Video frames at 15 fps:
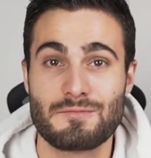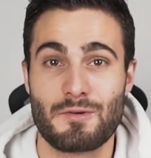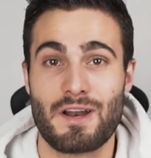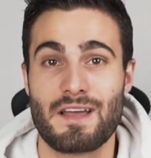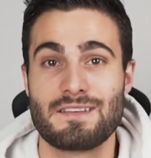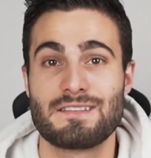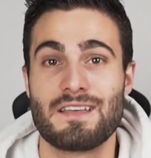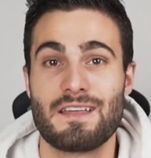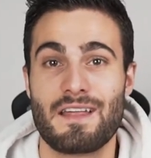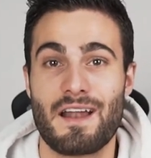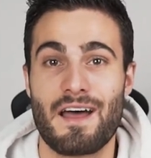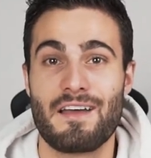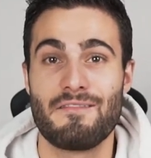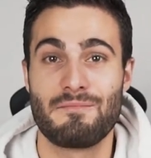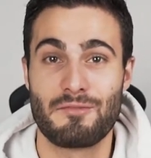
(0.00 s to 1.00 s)
when I say that
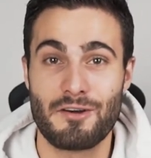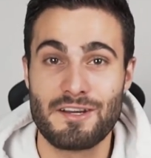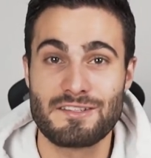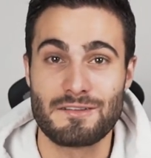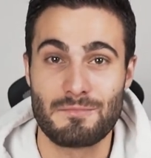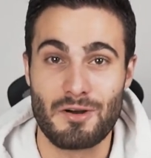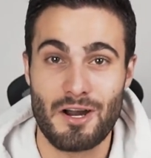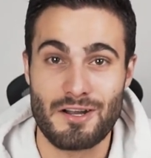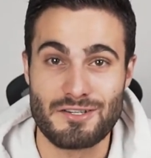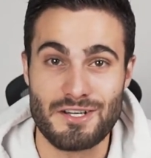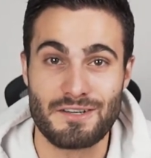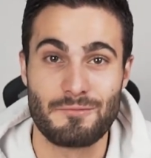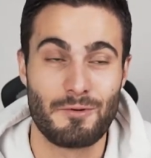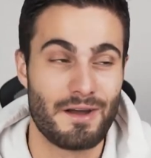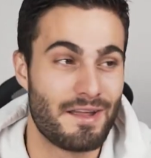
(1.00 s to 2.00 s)
I have priced a
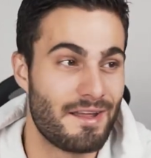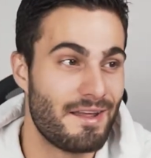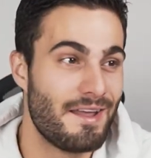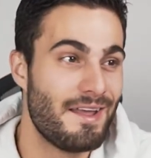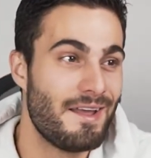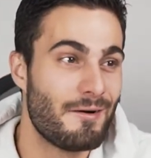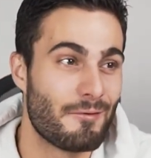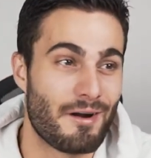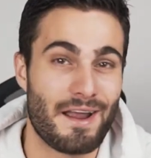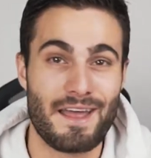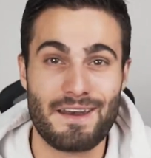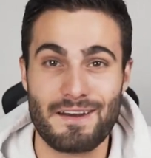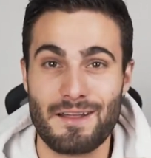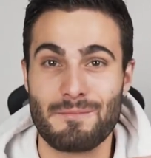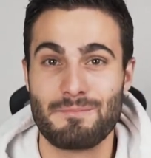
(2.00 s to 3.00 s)
project where I
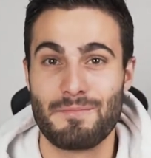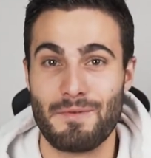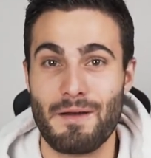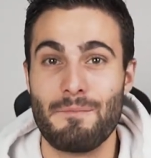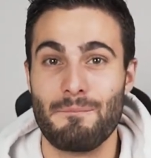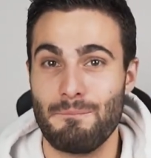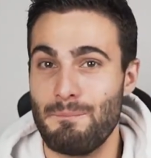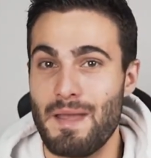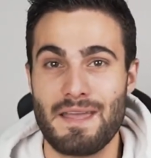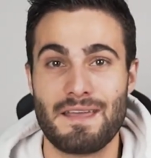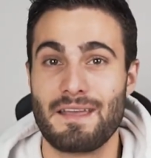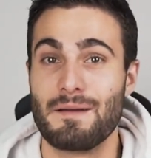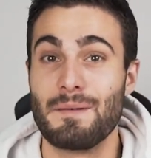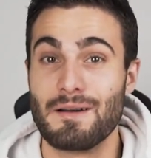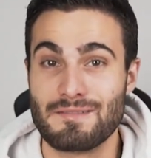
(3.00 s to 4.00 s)
ended up
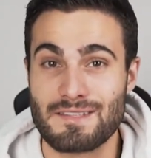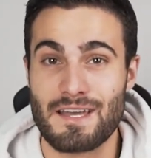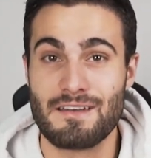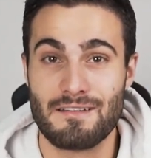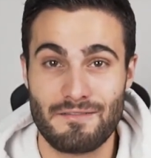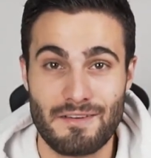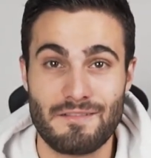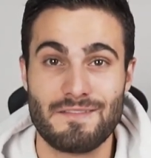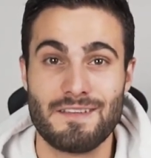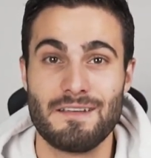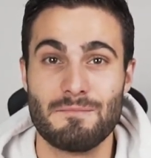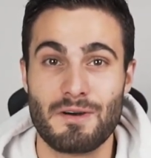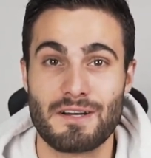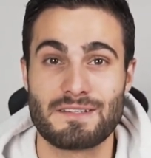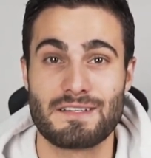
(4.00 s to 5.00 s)
making about 10 to 15
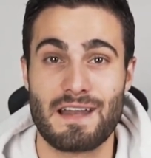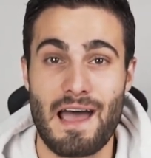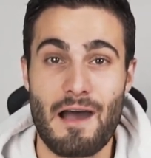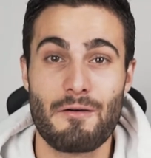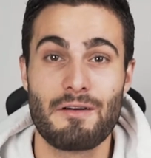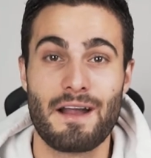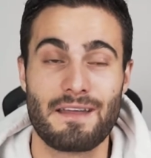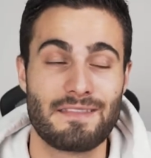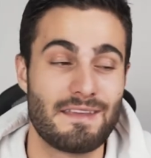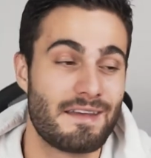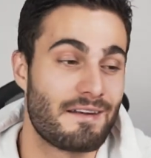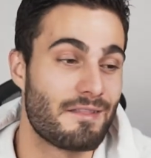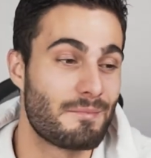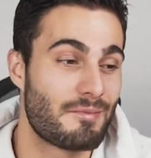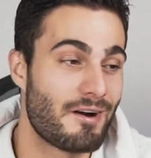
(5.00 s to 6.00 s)
bucks an hour at the end
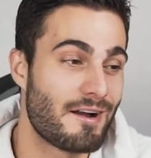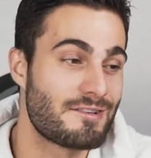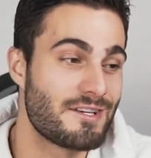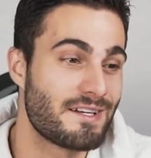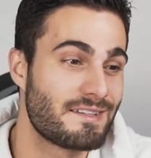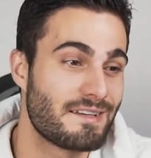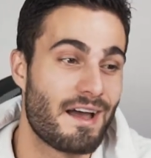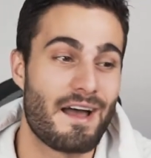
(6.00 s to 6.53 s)
of the project,